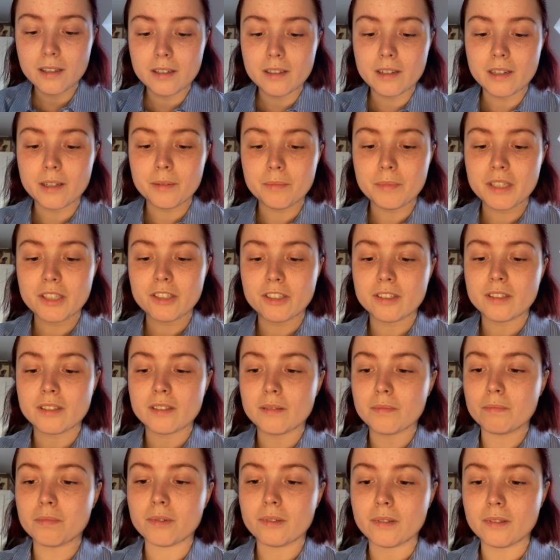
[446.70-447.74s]
Let me just
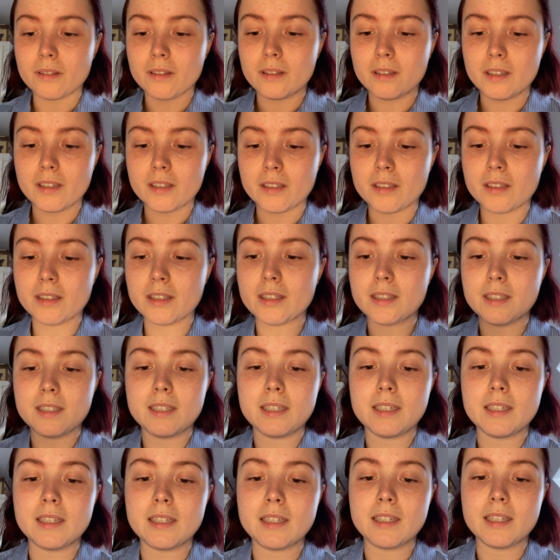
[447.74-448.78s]
put this
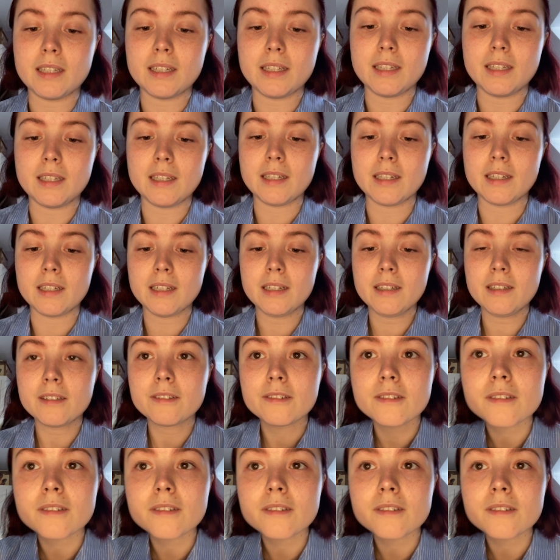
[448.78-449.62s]
in here.